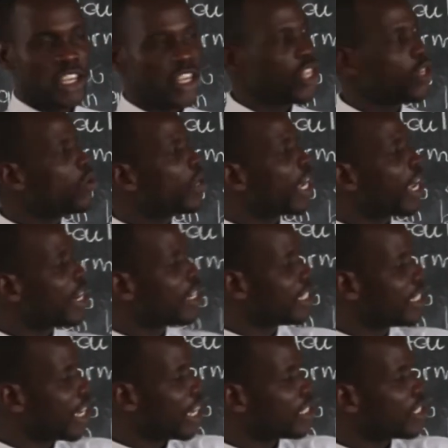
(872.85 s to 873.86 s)
You can
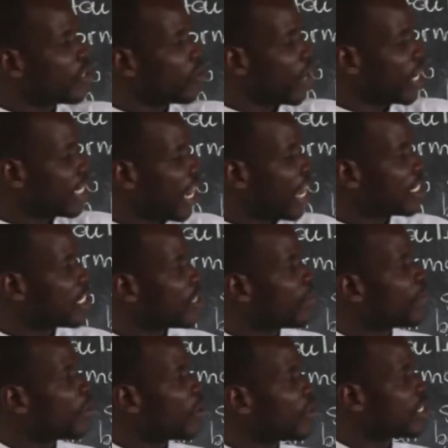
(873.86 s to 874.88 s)
just write a
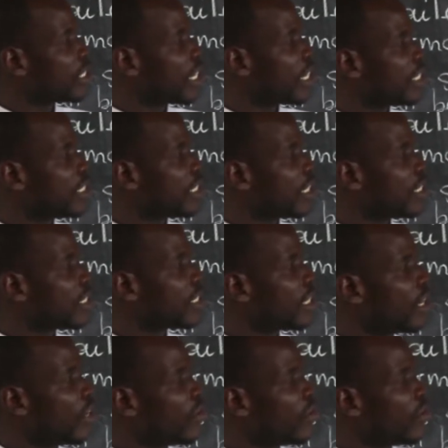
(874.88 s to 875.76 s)
simple sentence.